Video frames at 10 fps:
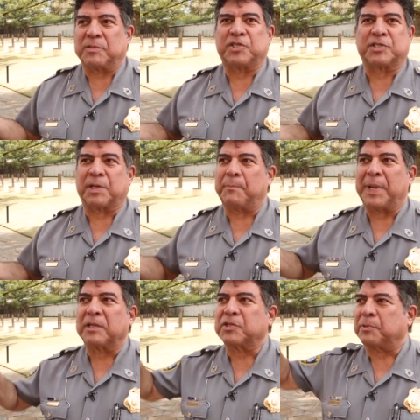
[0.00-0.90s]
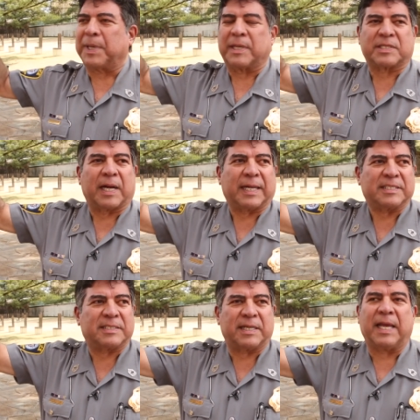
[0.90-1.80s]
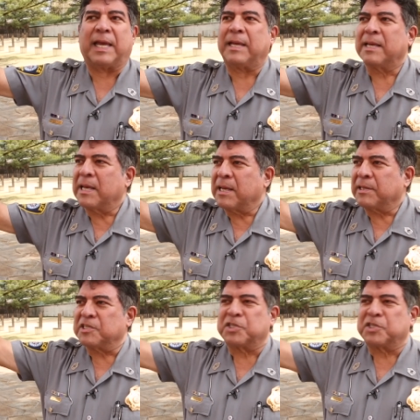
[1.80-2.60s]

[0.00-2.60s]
I was just compelled to because I could see the